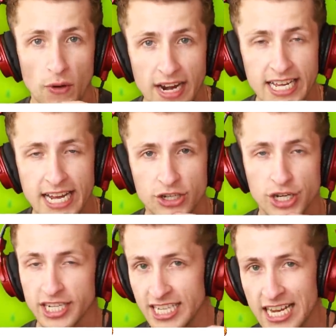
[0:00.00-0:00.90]

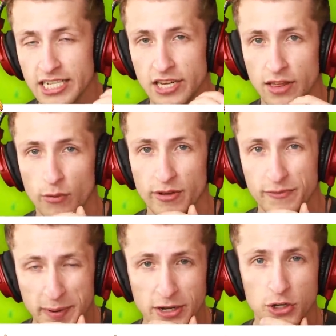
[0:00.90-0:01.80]
radiation and testing that
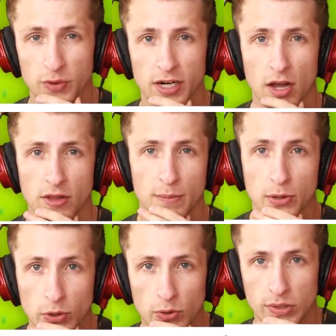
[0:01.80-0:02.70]
we've been doing on the
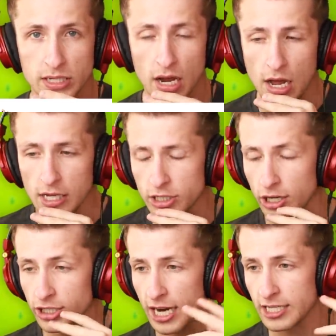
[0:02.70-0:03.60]
balloons,
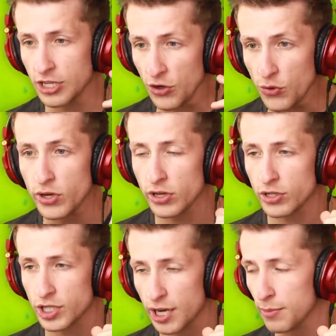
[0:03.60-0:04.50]
such as the nuclear
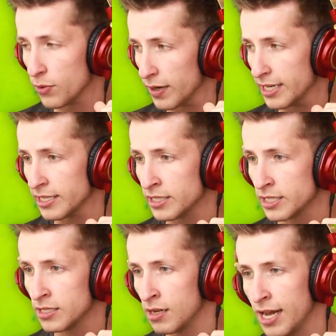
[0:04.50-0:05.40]

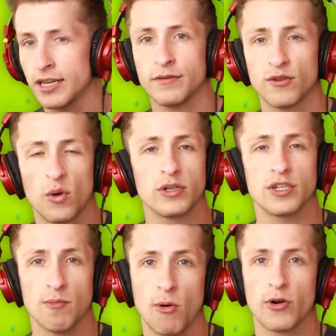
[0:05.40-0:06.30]
submarines and, of course,
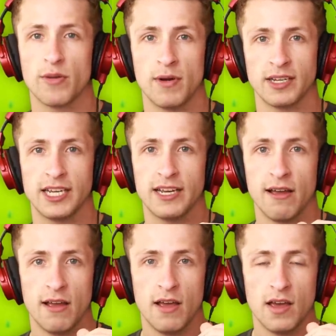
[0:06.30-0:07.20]
the mortar monkey,
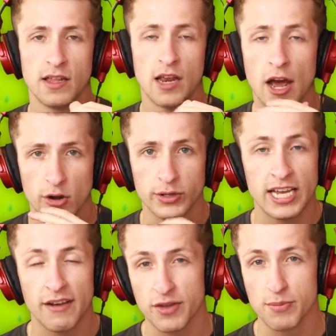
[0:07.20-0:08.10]
not only
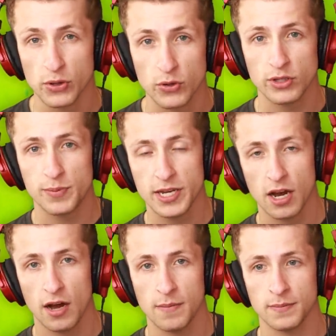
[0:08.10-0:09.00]
have the balloons
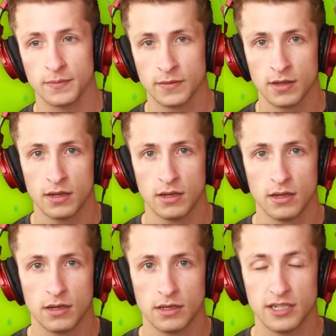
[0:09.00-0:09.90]
become
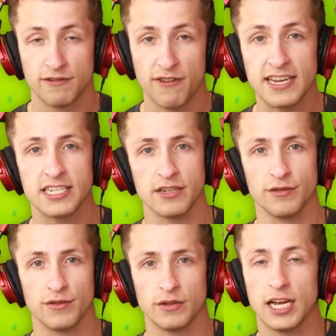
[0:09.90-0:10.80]

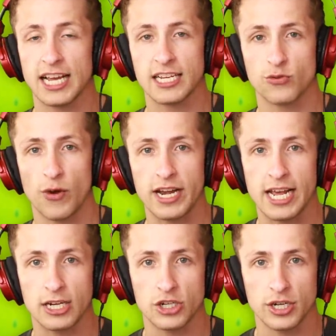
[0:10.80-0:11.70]
defensive against
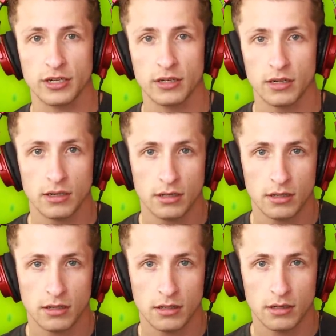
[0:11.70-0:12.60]
radiation,
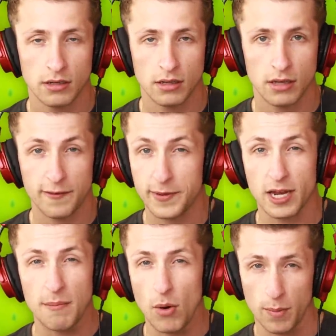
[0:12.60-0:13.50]
they've
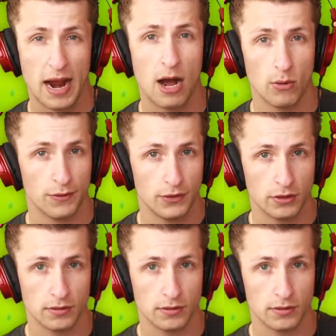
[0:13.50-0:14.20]
become more powerful.